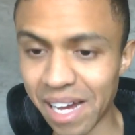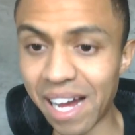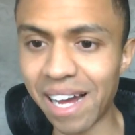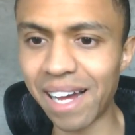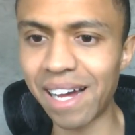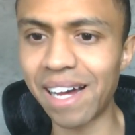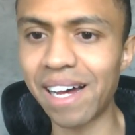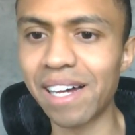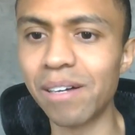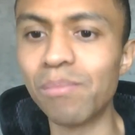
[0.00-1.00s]

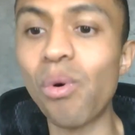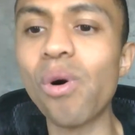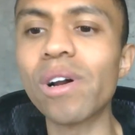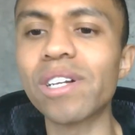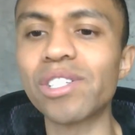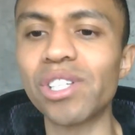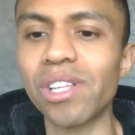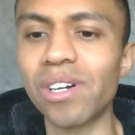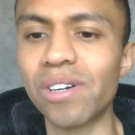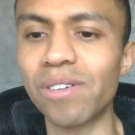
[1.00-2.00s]
Ah, mortgage
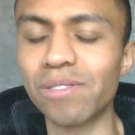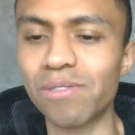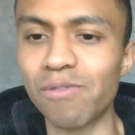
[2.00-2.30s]
loan,